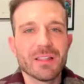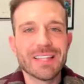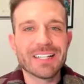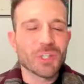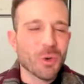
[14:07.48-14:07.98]

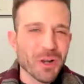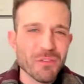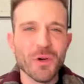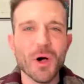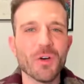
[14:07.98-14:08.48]
that don't
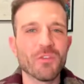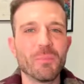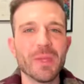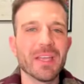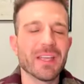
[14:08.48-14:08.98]
involve
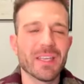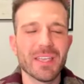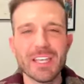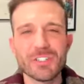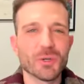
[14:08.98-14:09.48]
big
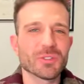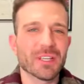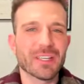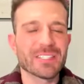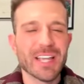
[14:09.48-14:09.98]
issues
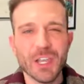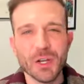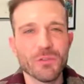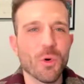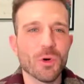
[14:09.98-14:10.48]
like
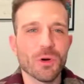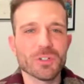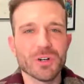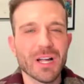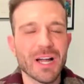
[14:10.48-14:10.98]
executive
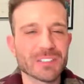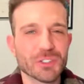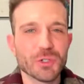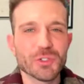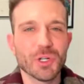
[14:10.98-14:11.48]
orders or
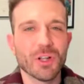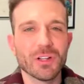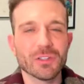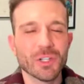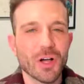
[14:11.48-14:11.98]

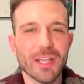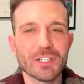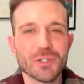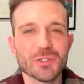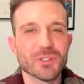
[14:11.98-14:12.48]
constitutional law
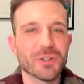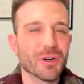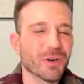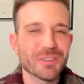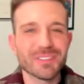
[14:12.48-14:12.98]
issues,
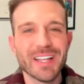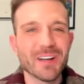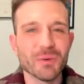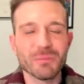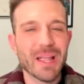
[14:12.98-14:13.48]
or they
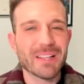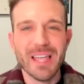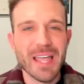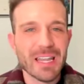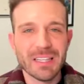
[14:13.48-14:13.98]
don't make the
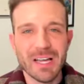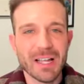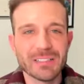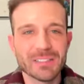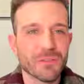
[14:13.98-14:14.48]

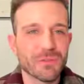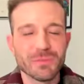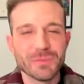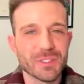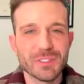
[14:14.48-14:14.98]
headlines. They're
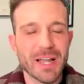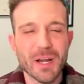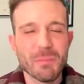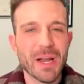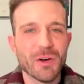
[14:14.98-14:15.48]
just kind
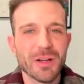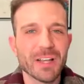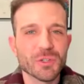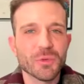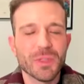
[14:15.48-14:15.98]
of buried
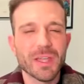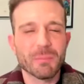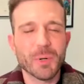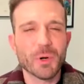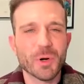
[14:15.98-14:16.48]
until they
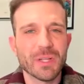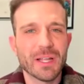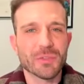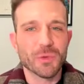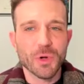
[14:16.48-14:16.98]

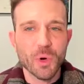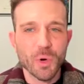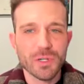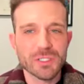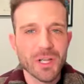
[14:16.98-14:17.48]
percolate through the
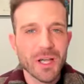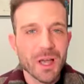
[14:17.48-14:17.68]
courts.